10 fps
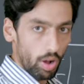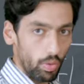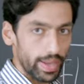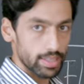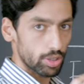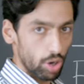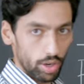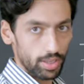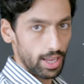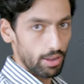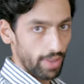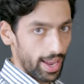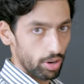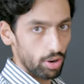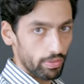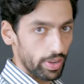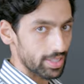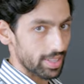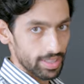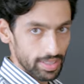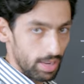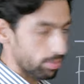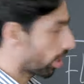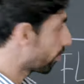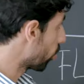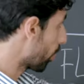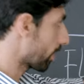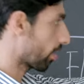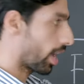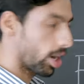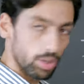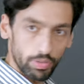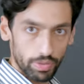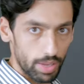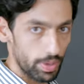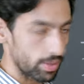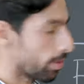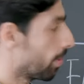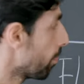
always concave and convex at the same time, no matter how you flip it.